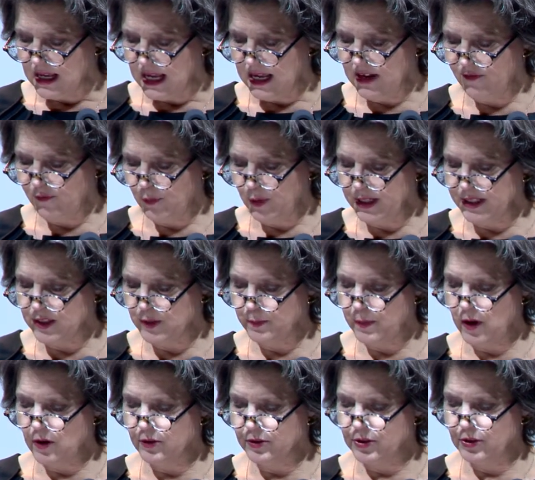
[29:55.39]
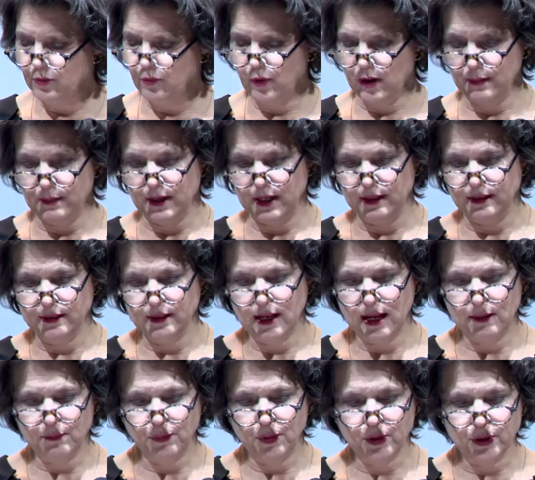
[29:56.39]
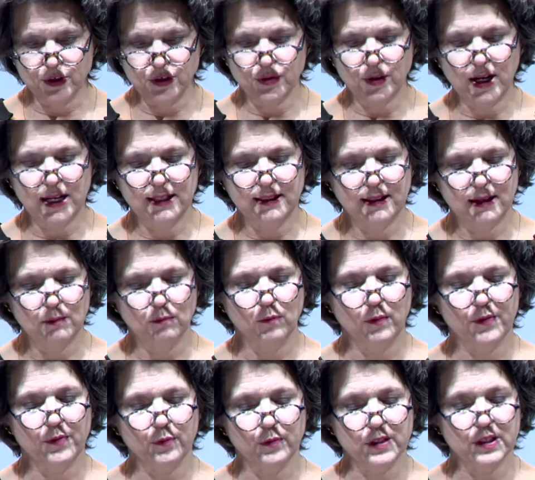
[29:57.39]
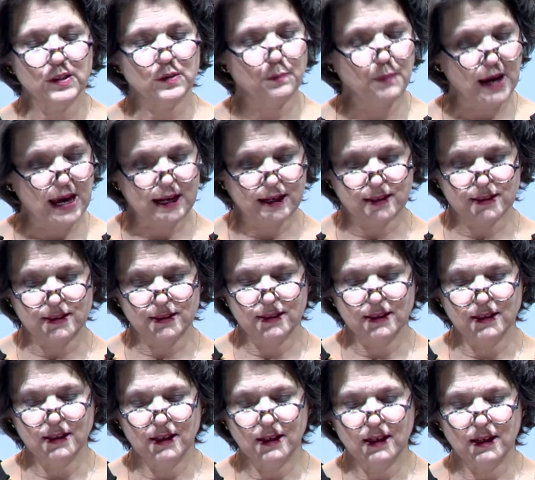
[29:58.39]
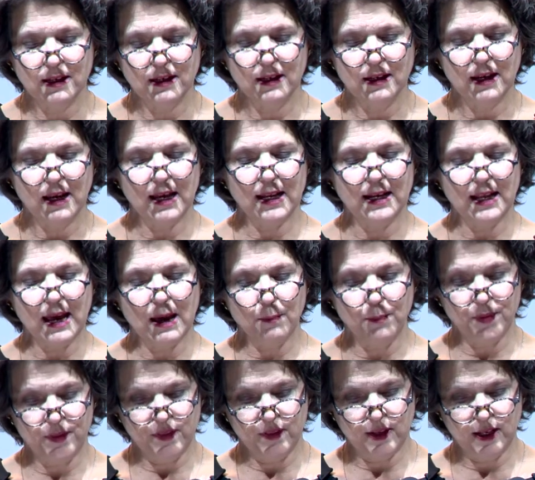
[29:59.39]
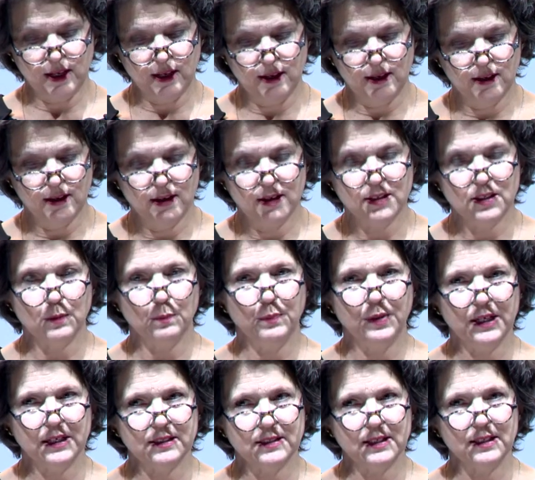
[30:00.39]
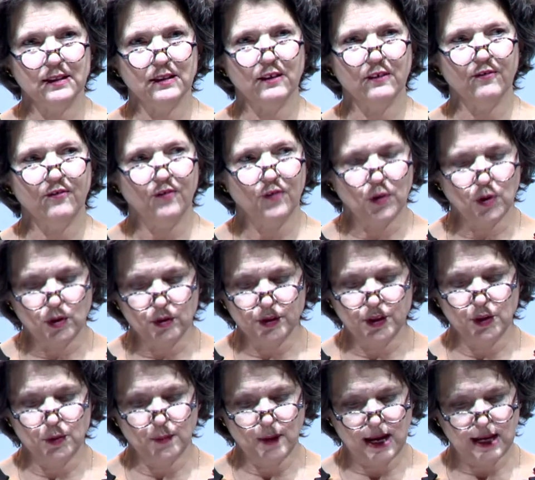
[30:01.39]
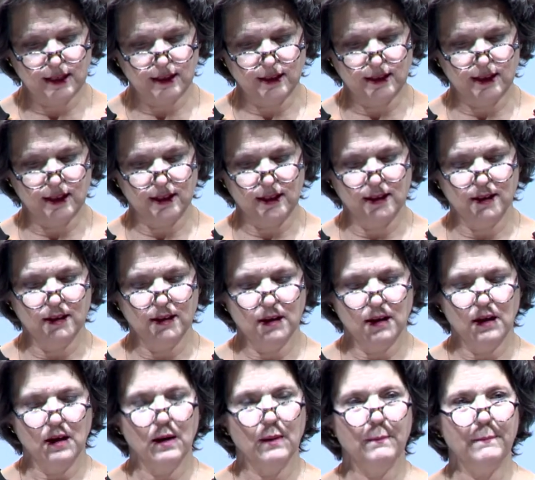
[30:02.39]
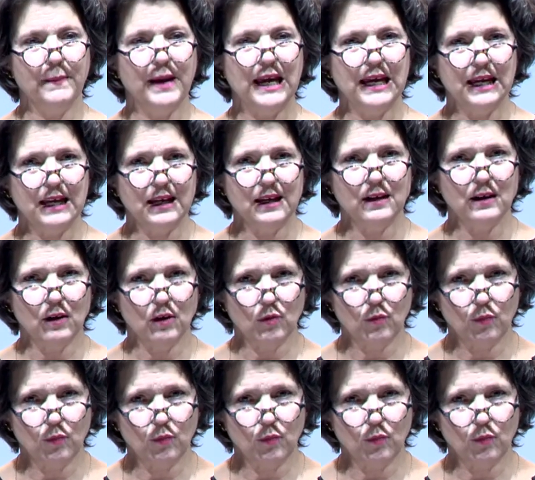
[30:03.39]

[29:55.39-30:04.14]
If we spoke to women and portrayed them with respect and empathy, depicting their full humanity, making a